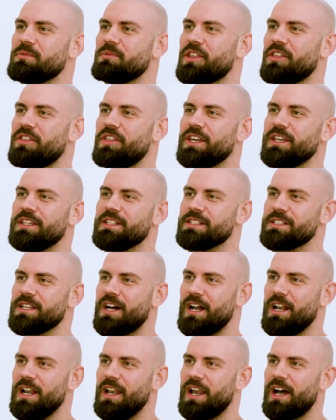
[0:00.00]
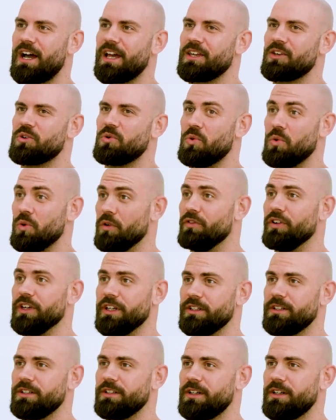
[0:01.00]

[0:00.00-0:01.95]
but the thing is, I like all of it.